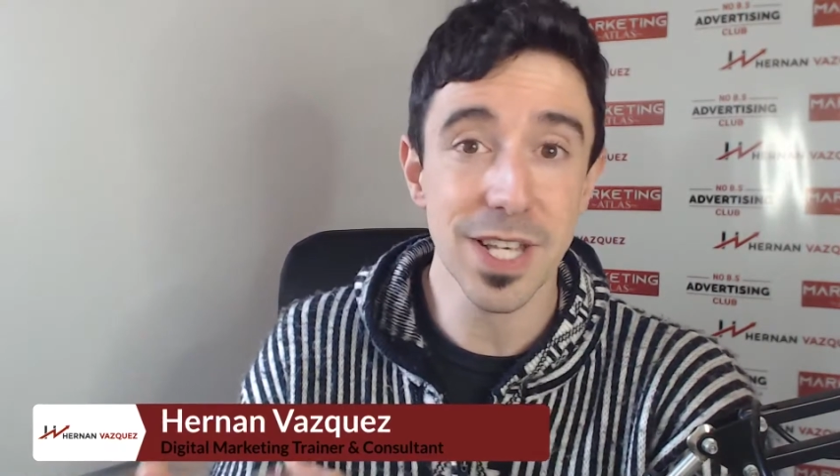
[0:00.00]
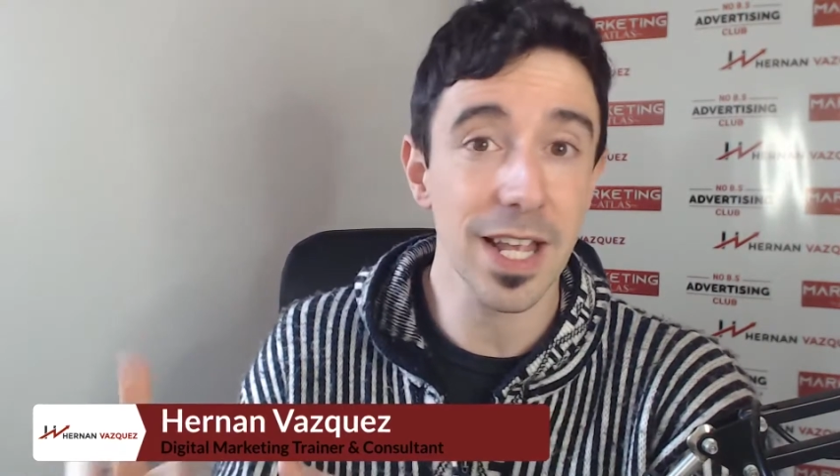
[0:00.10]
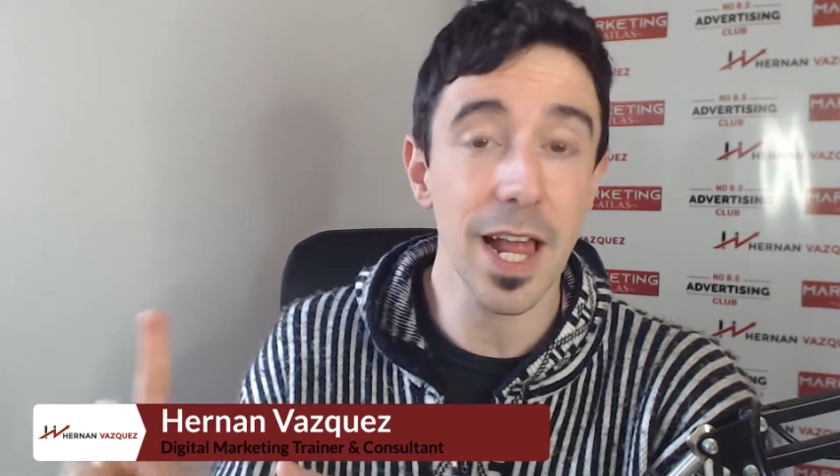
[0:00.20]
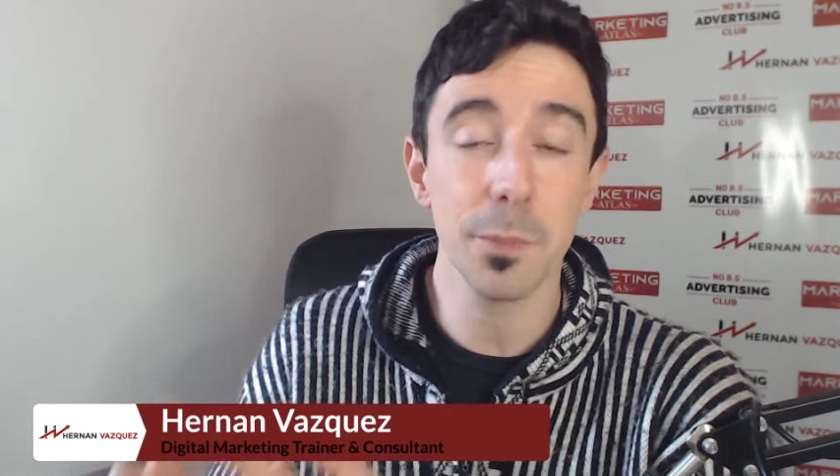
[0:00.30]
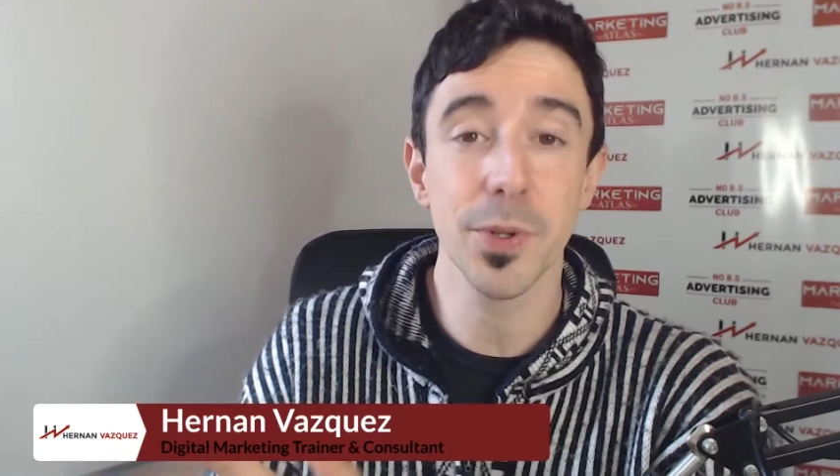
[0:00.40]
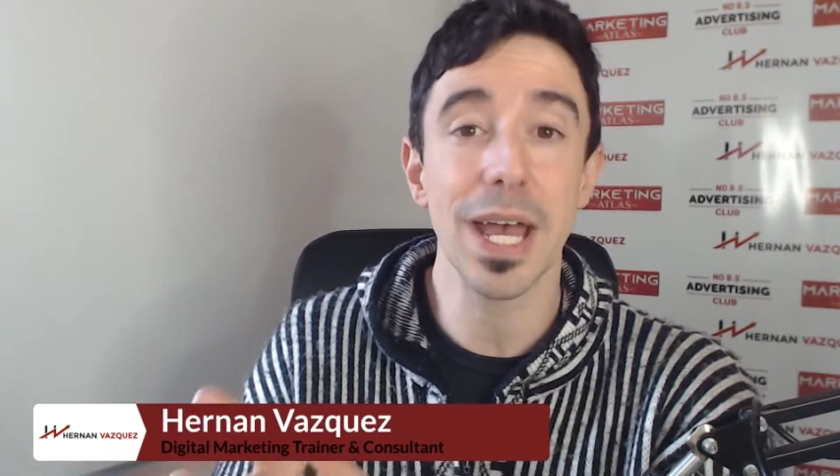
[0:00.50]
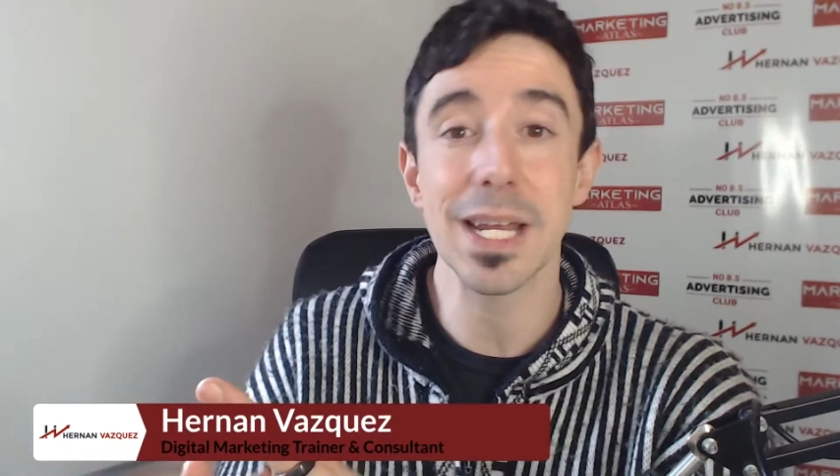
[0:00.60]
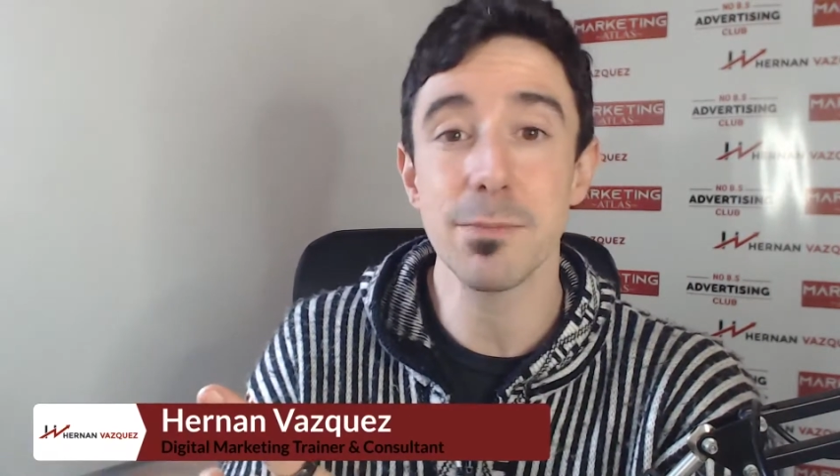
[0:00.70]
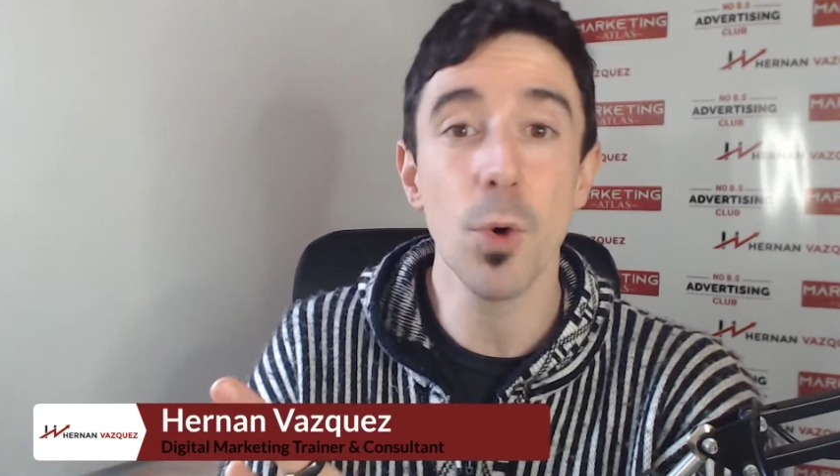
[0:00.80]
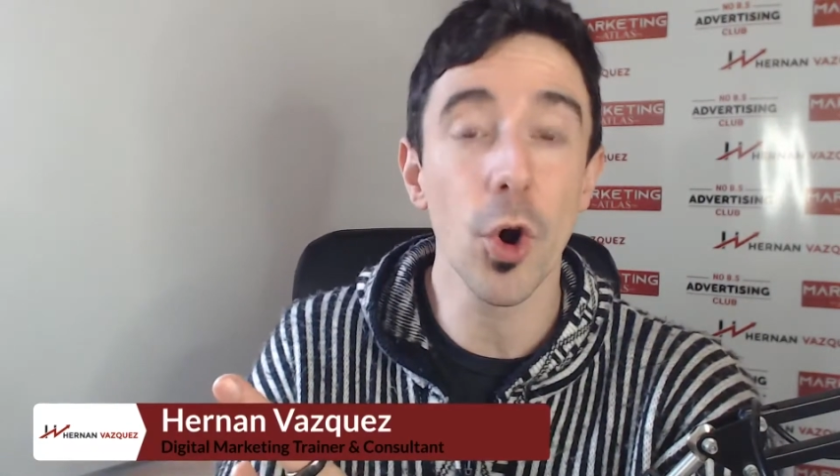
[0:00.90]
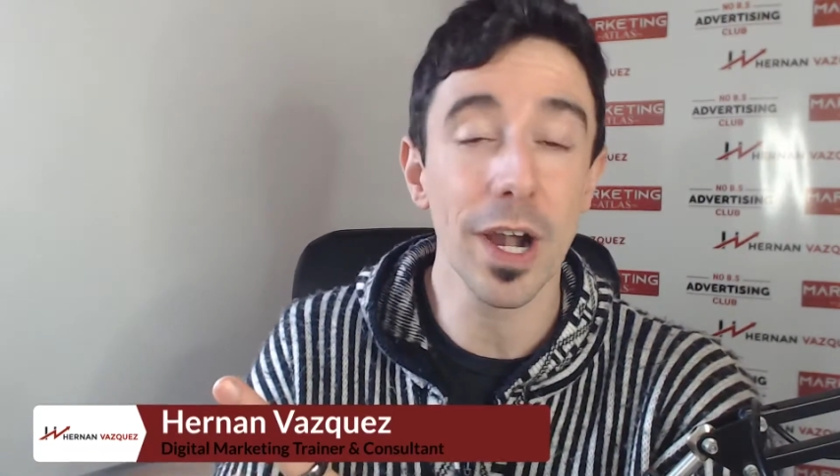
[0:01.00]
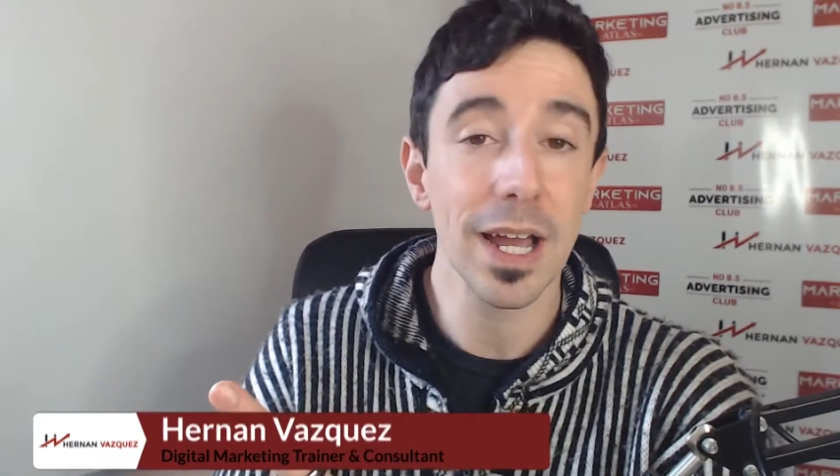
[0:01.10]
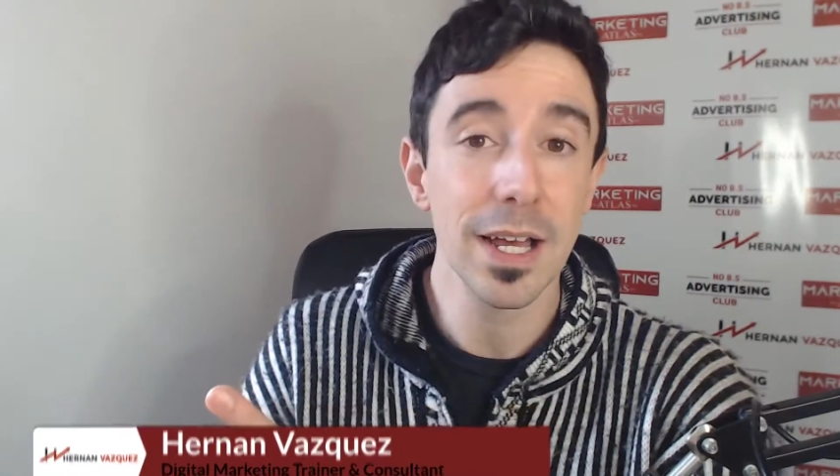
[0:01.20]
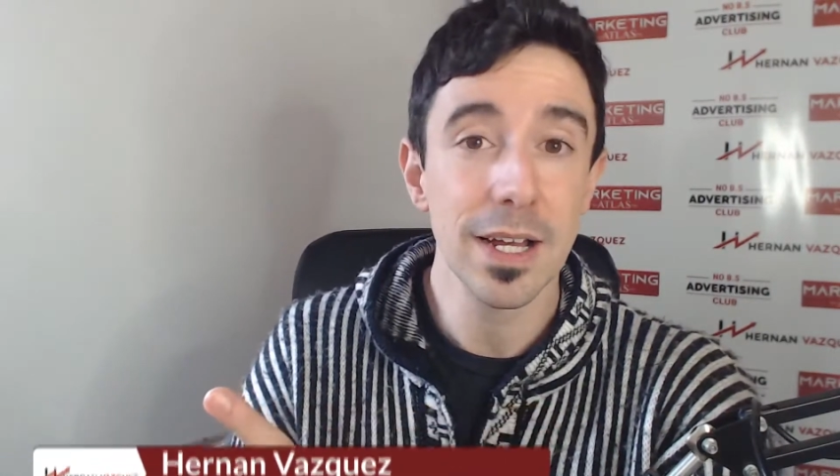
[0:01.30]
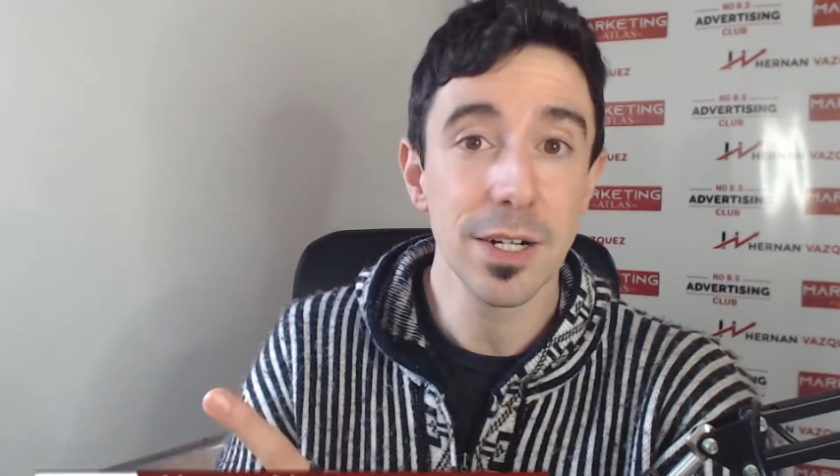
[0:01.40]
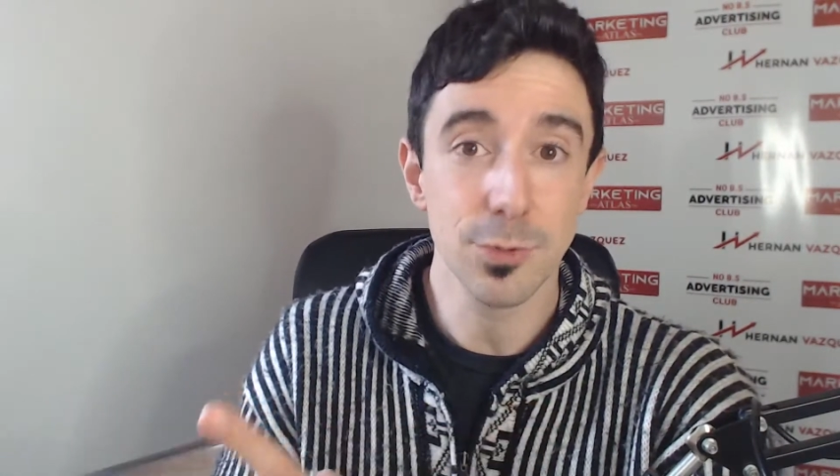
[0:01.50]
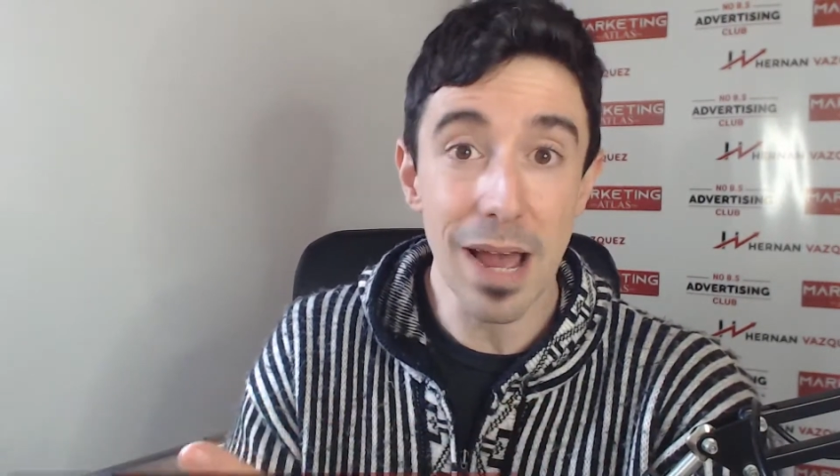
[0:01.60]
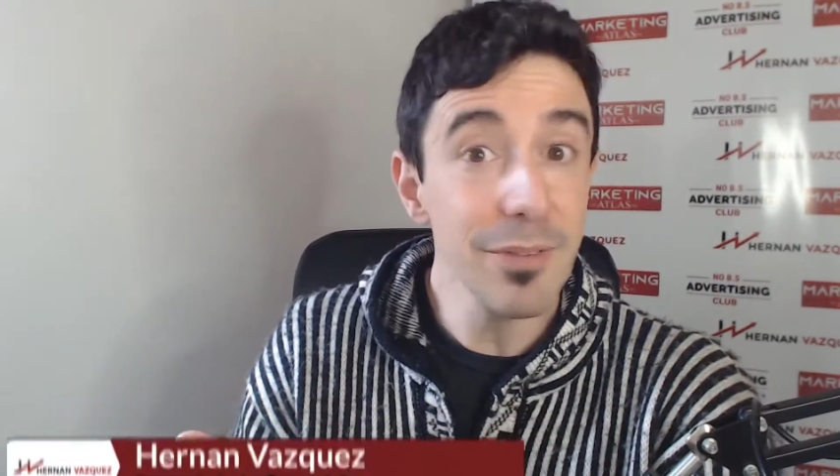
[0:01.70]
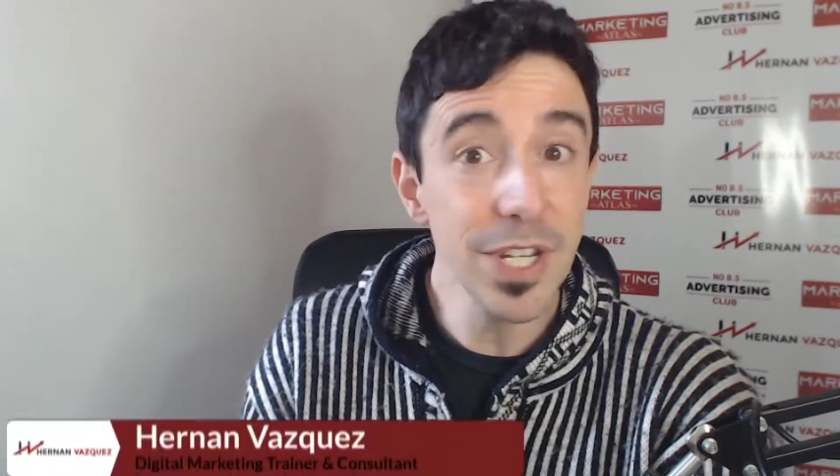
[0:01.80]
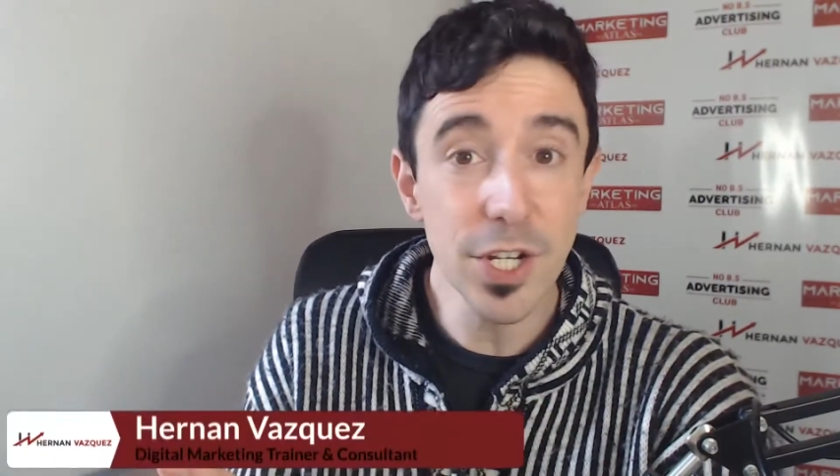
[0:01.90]
It can help you getting more
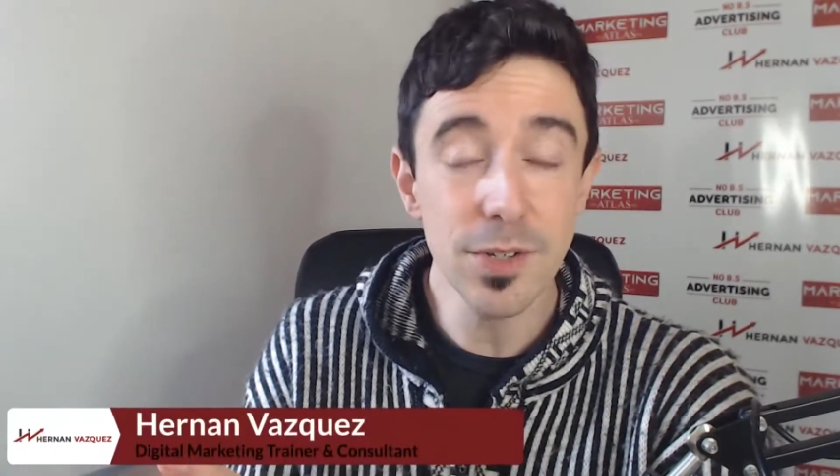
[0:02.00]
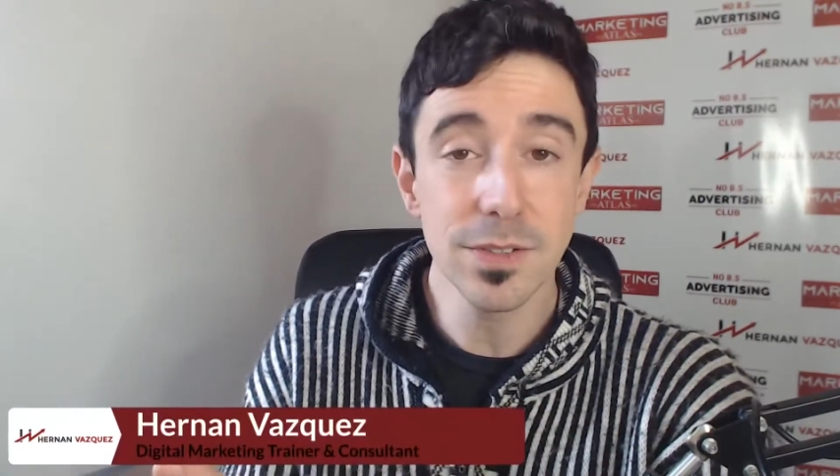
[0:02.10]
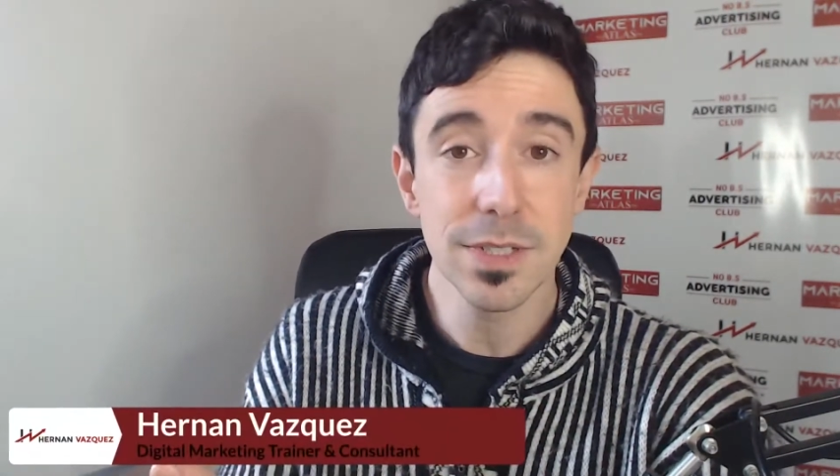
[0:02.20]
revenue.